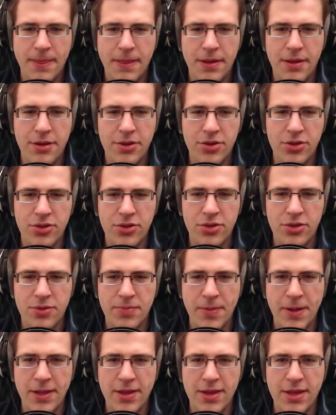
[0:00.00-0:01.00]
Oh, should you
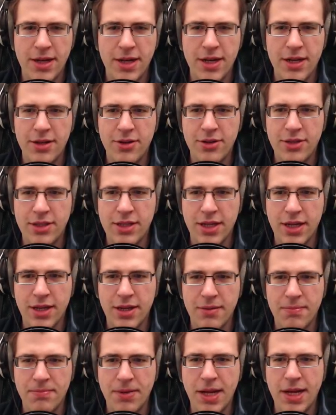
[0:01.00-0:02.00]
spend the night outside?
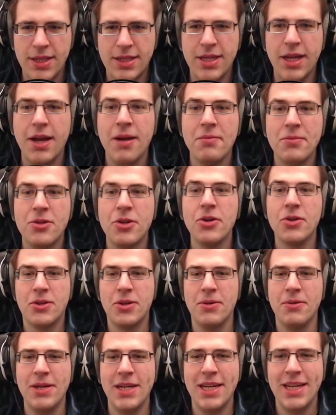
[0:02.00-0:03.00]
Part-time
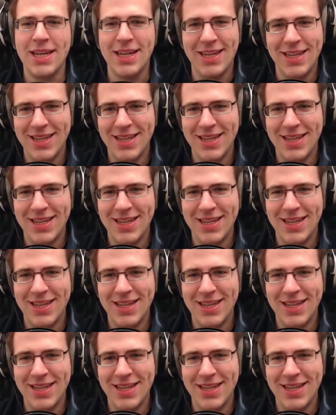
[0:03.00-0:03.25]
tutoring!